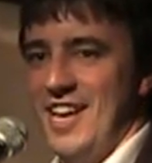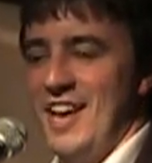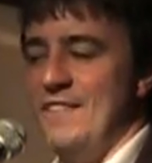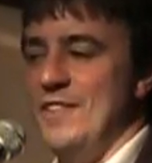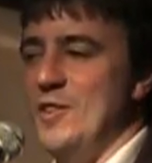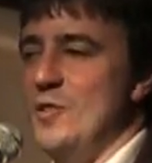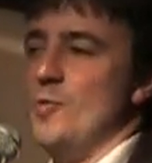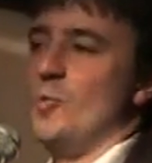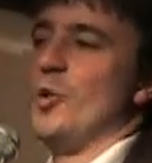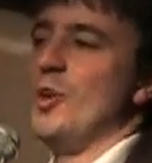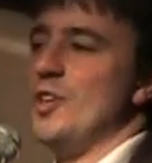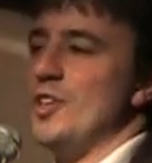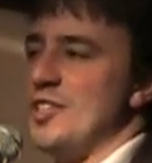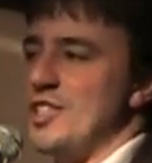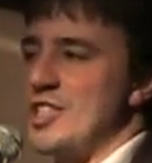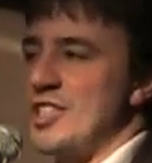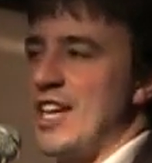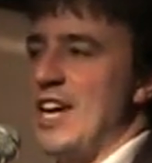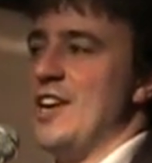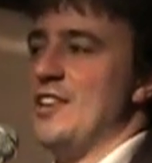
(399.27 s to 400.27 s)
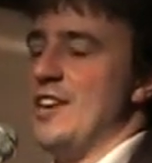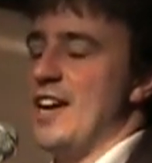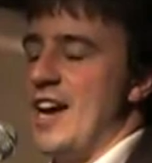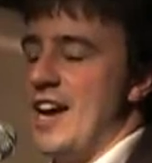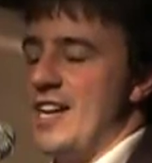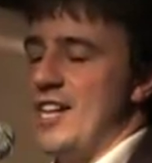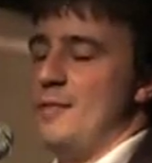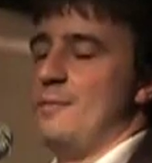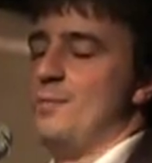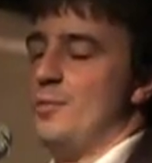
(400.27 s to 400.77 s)
If you weren't scared
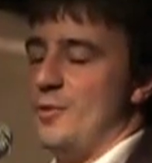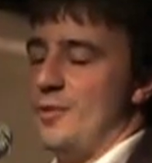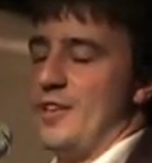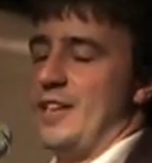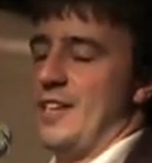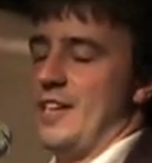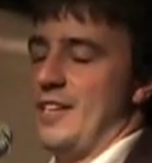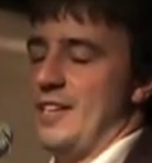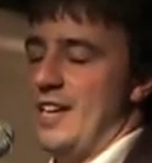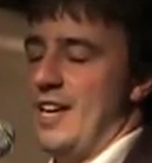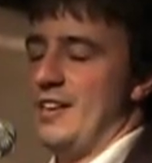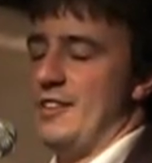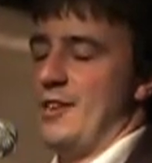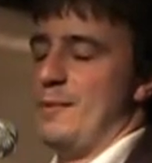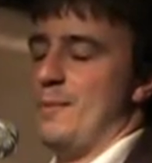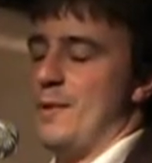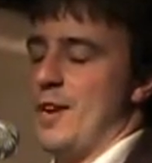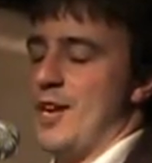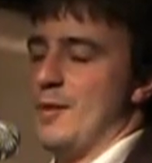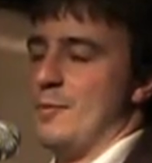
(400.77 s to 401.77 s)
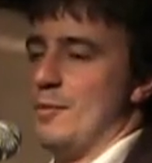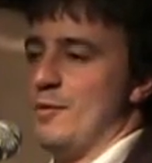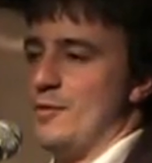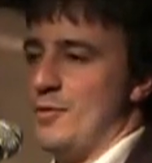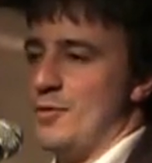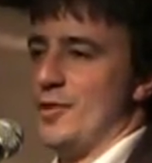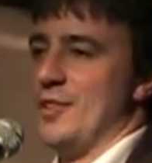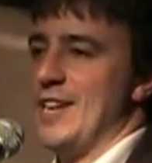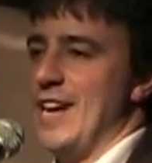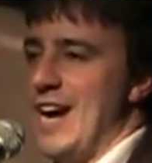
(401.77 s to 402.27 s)
at any point in Harry Potter
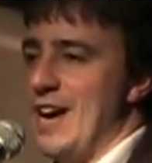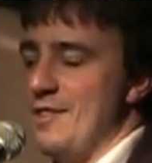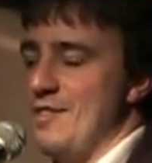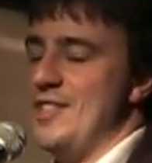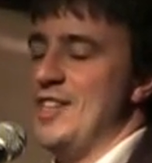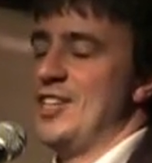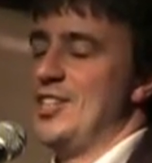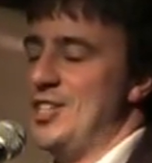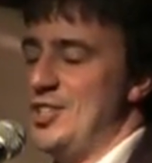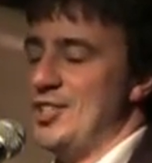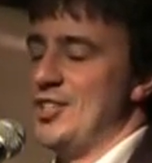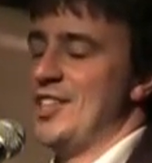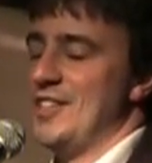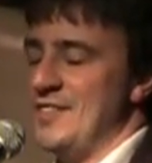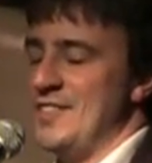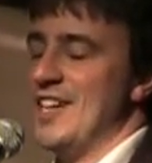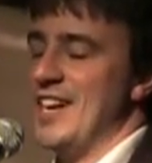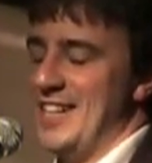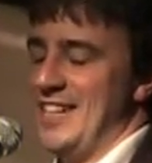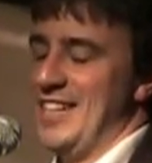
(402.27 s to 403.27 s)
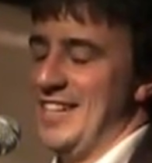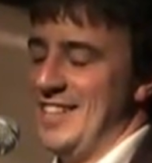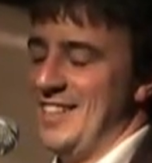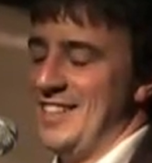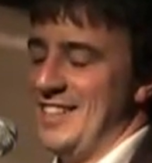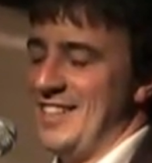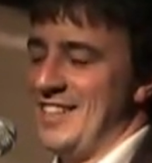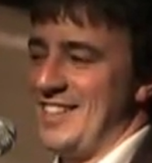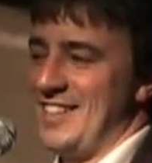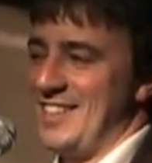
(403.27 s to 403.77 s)
before now, this should have done
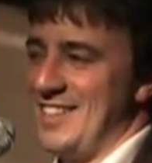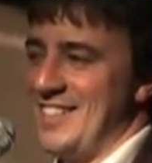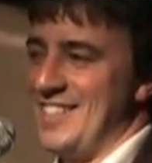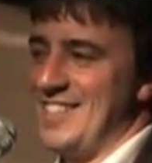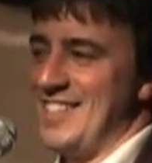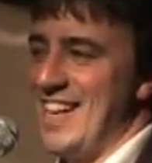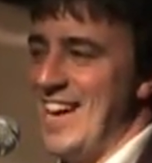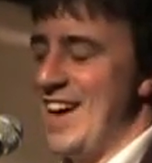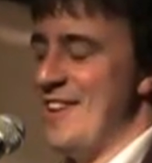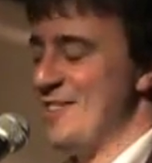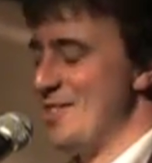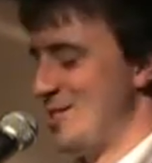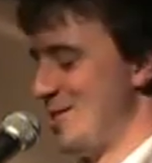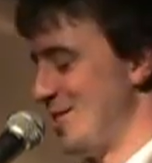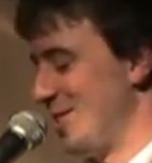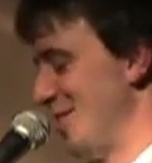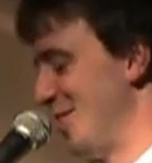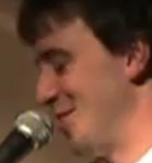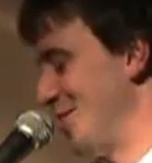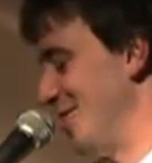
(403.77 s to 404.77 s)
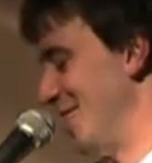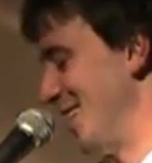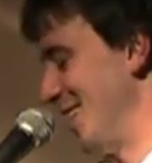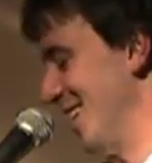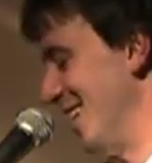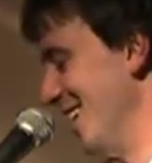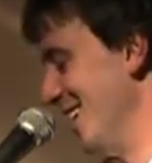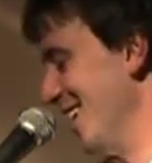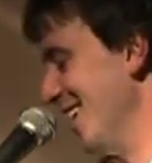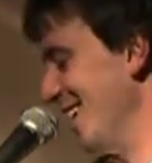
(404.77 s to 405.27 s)
it, because that was really
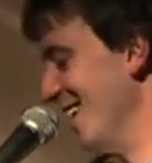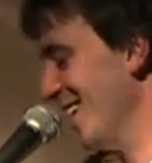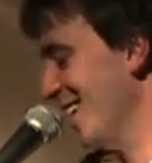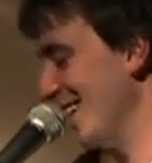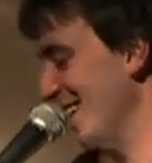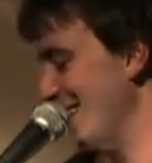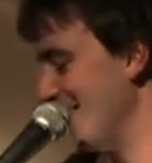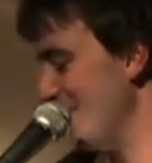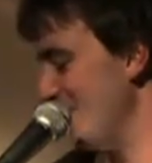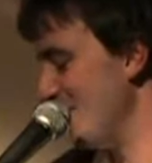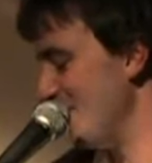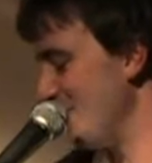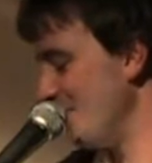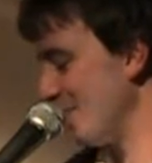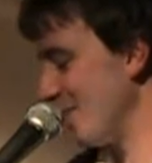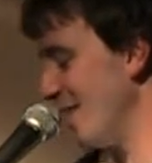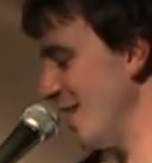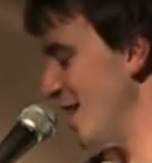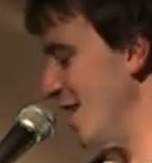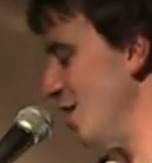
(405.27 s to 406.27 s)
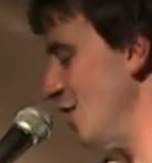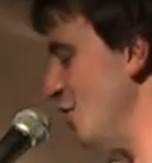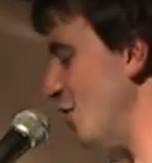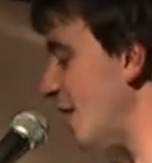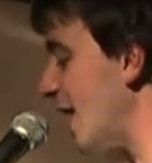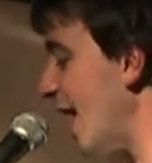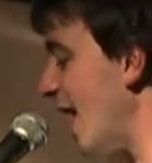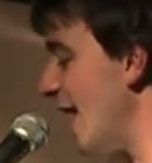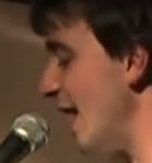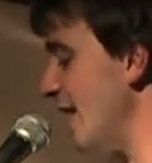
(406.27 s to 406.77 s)
freaky.
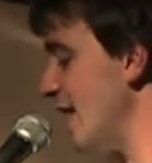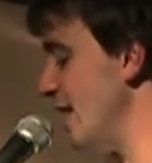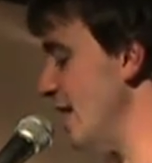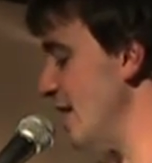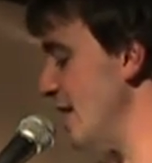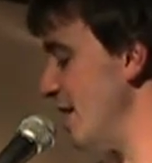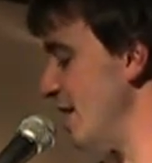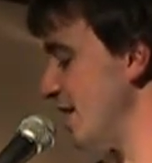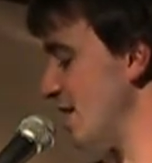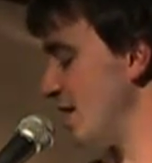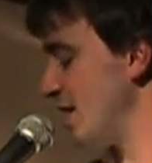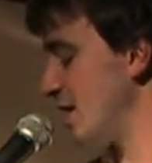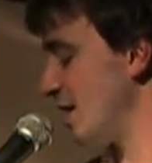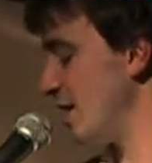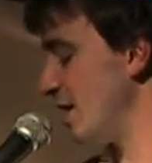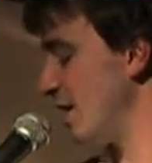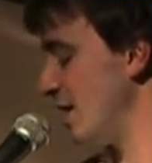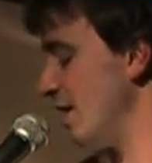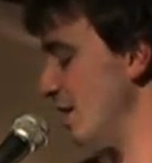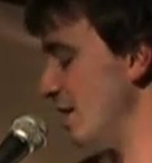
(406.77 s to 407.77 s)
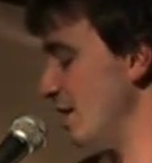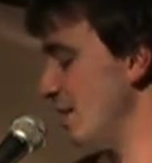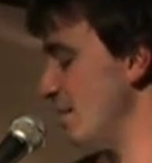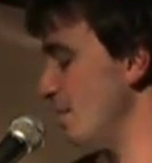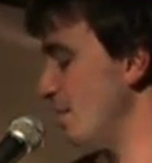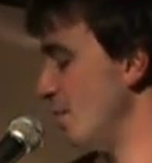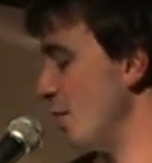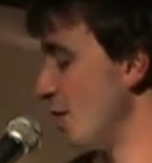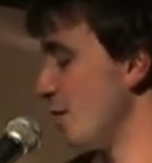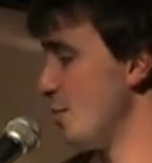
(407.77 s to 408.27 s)
You've got in this
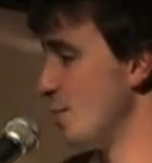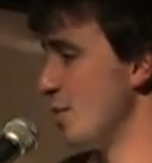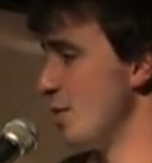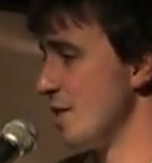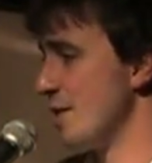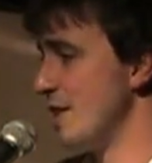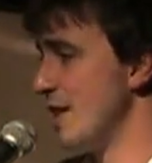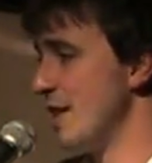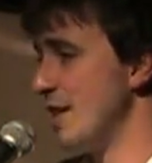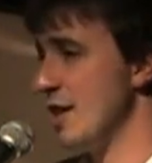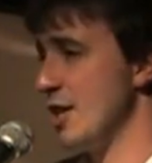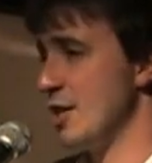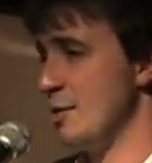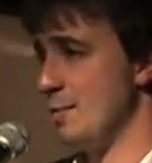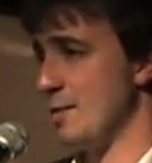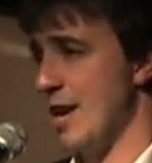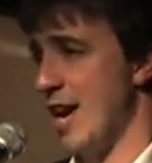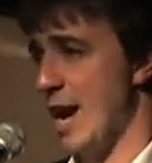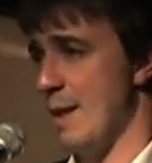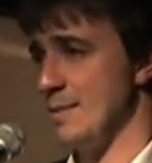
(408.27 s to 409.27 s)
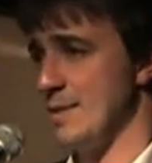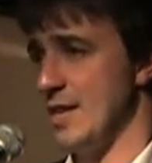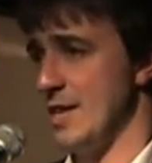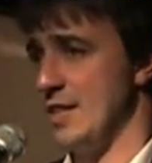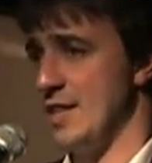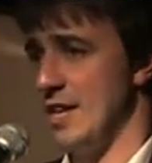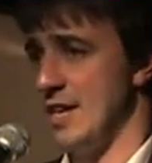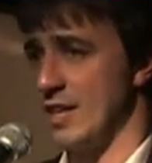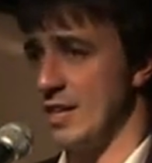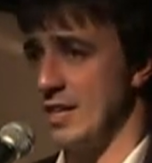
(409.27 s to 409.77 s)
book, more than any other perhaps,
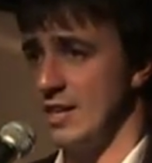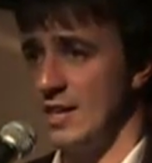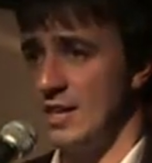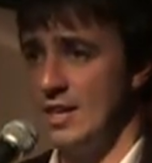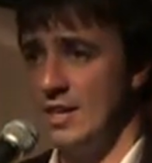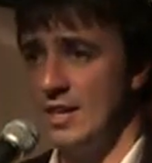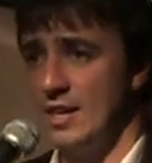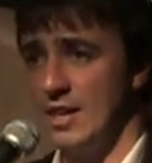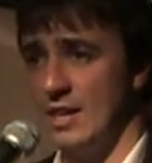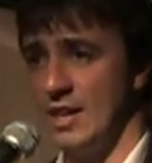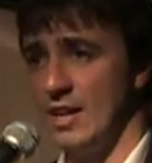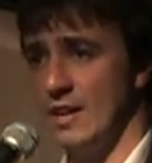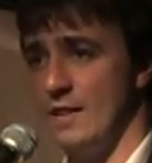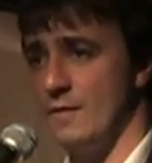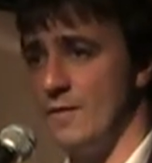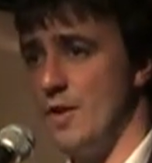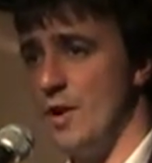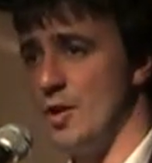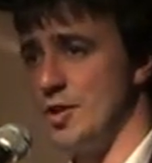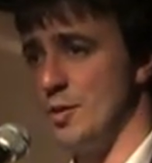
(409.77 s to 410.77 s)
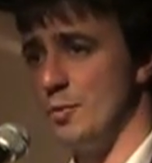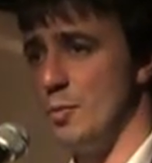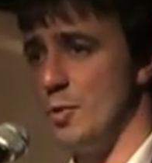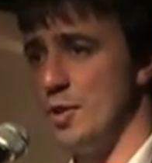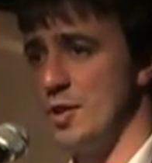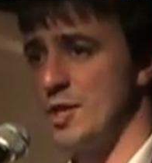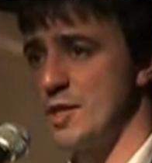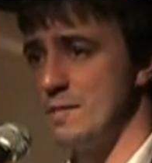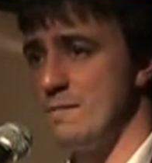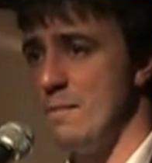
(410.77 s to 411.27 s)
I think,
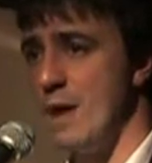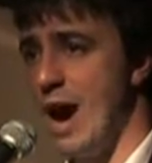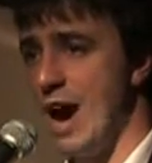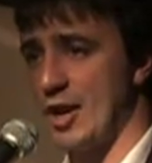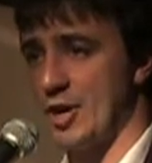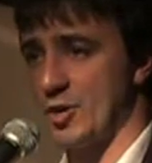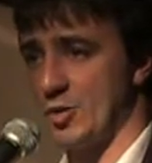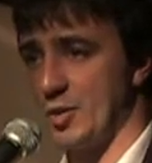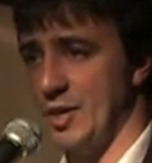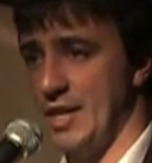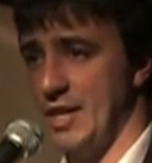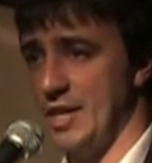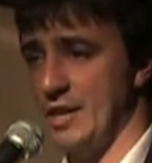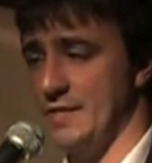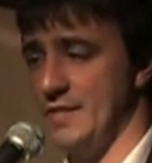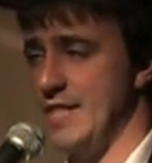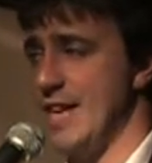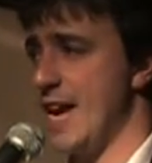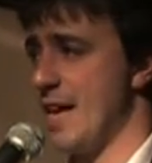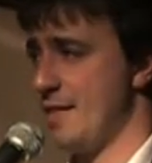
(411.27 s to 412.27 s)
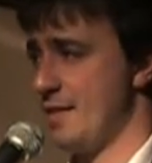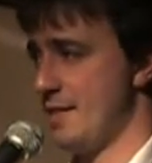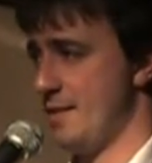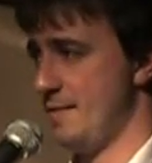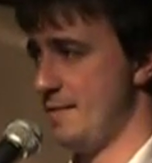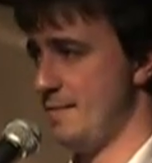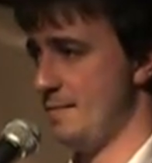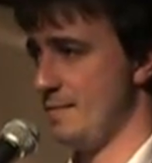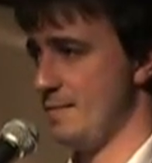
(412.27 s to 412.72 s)
Voldemort's mockery of death.